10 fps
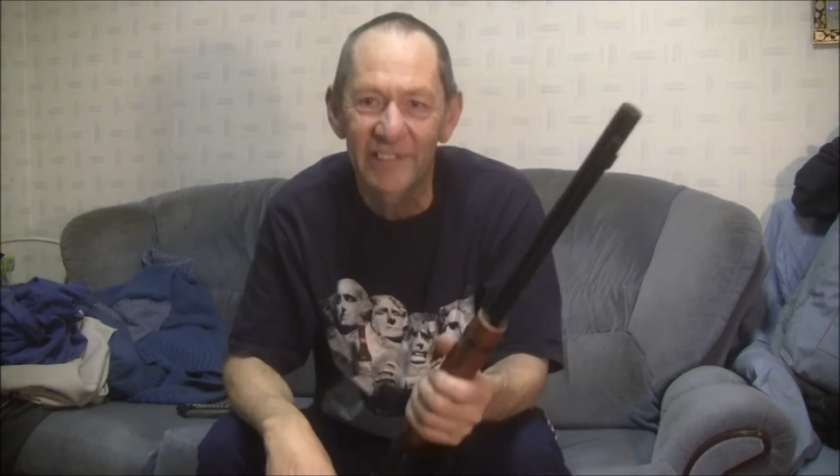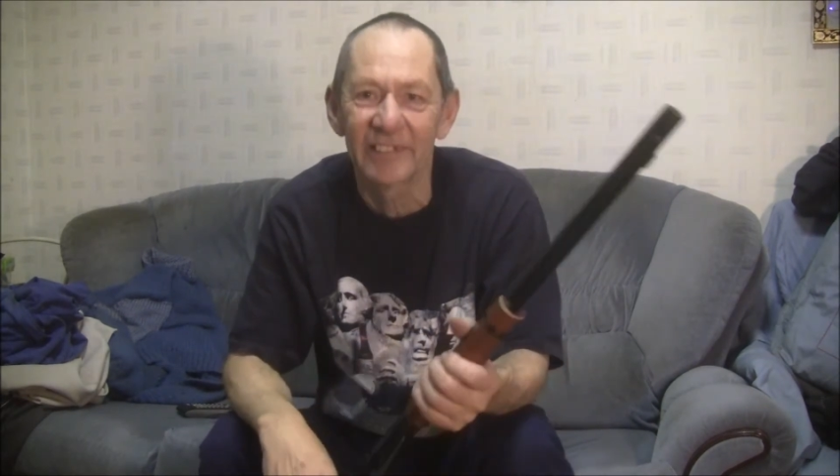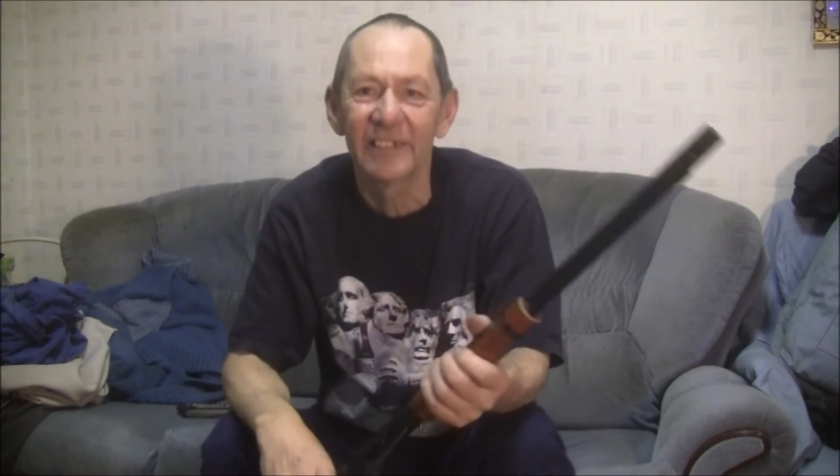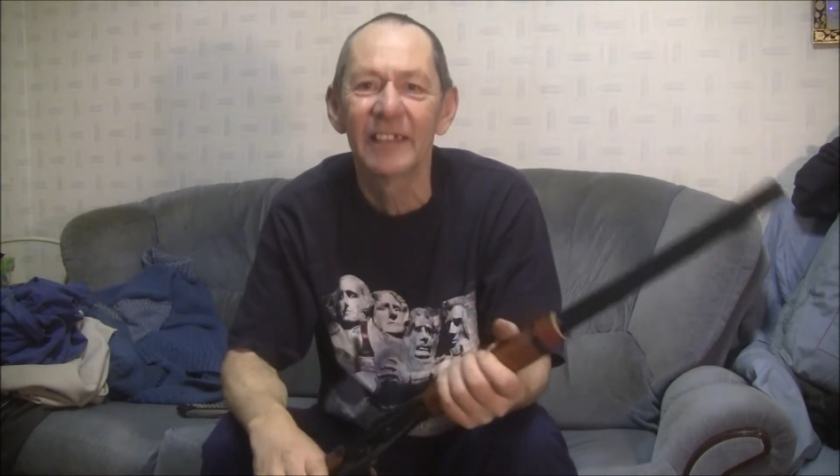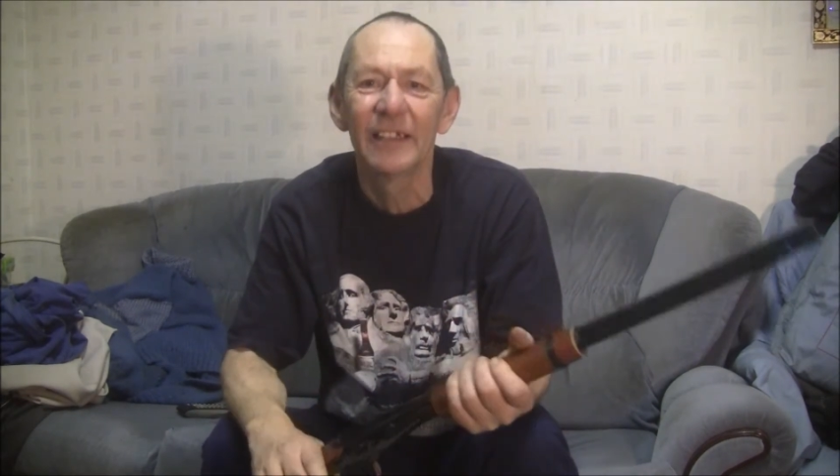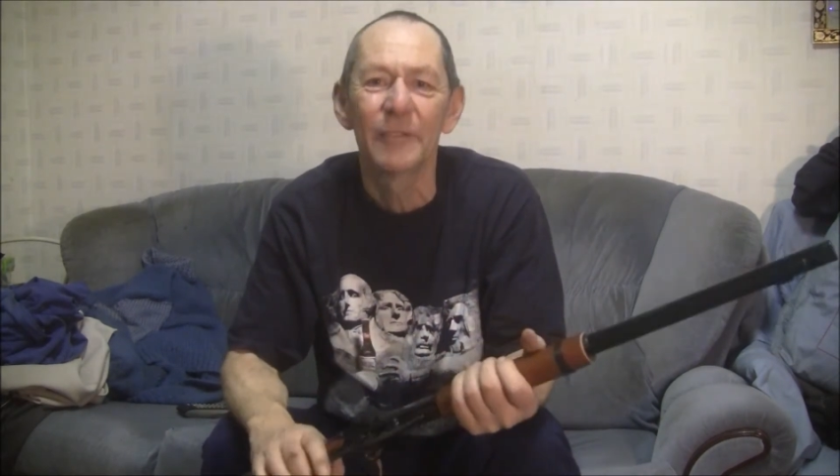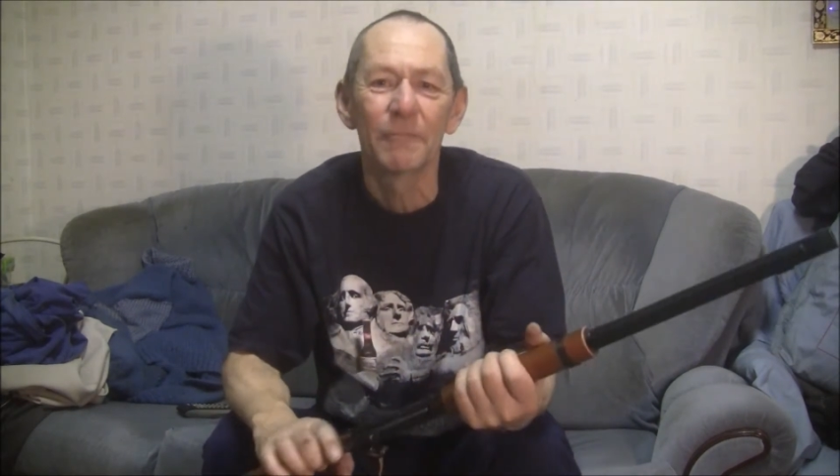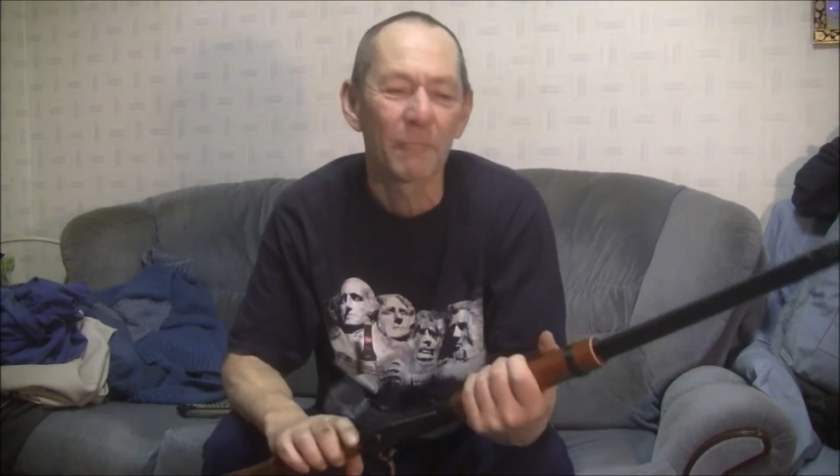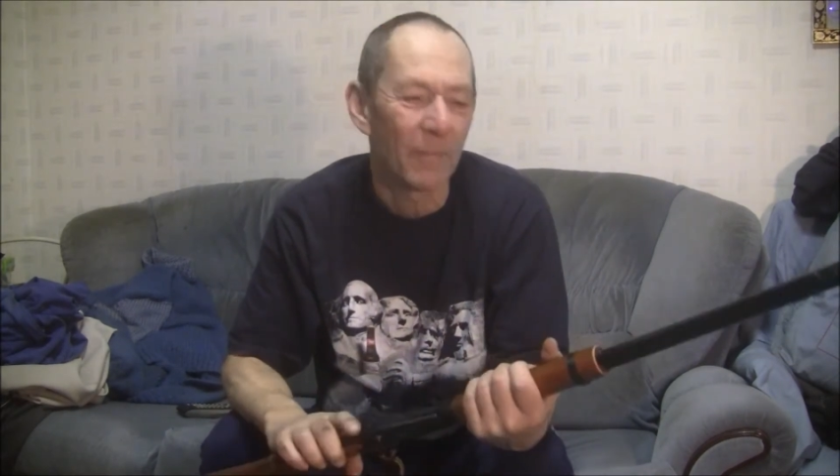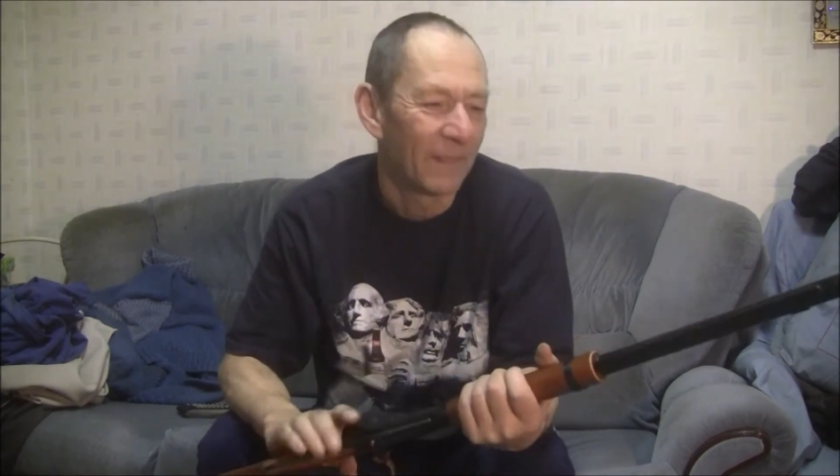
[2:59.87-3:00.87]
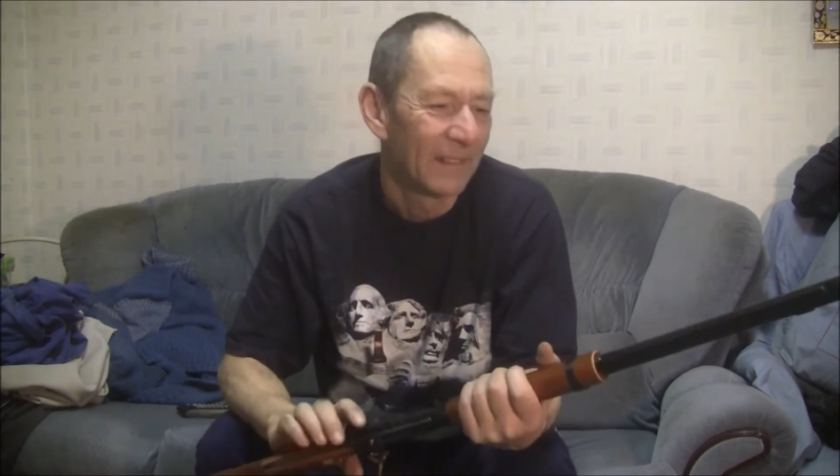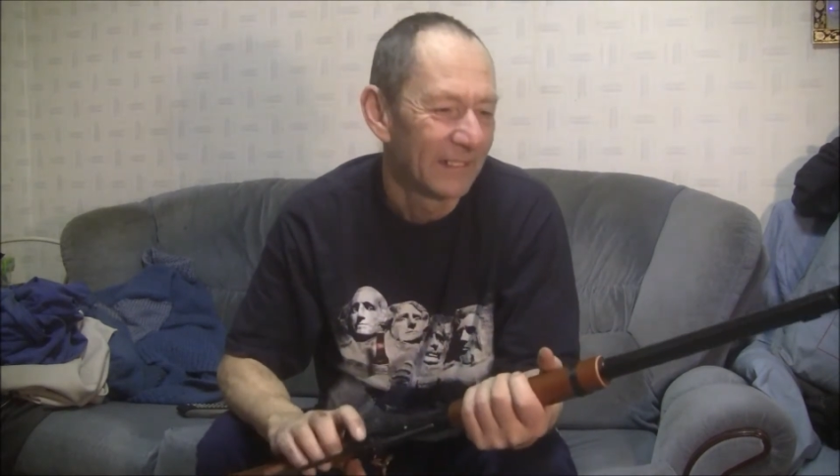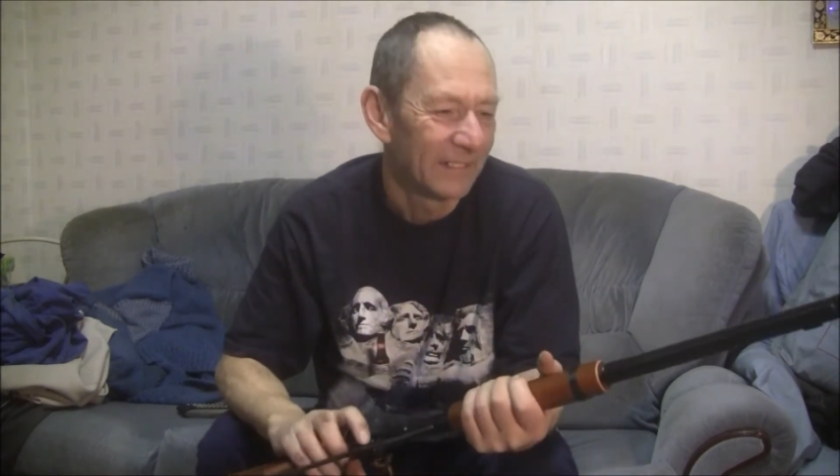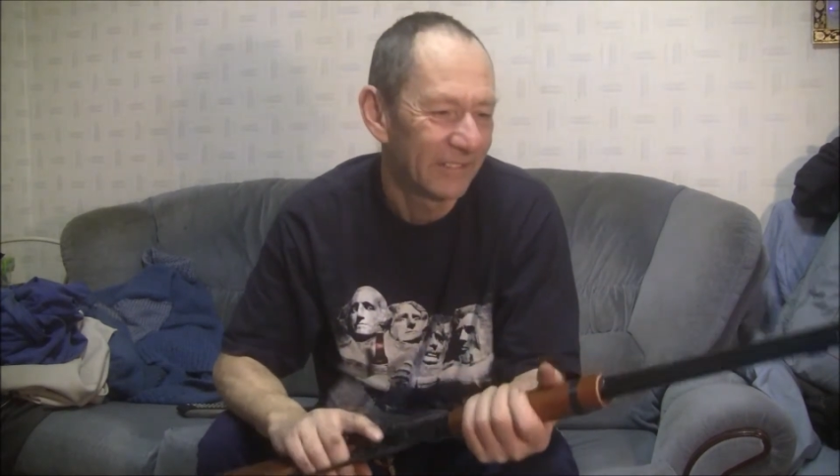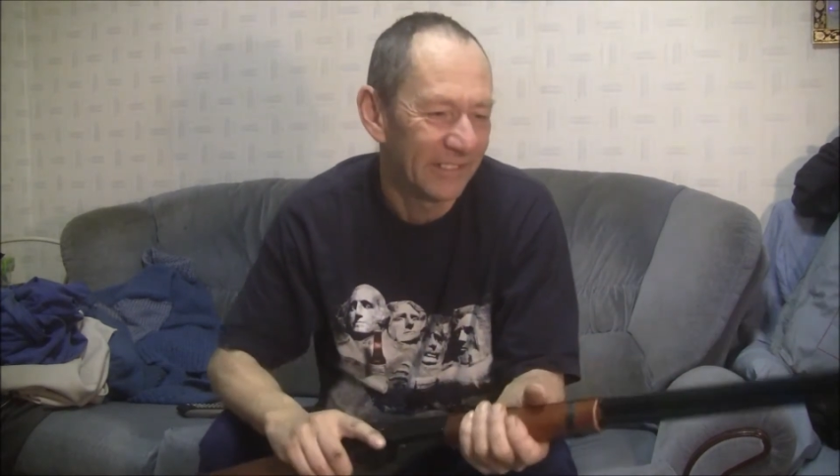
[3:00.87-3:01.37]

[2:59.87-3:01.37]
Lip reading: in, if you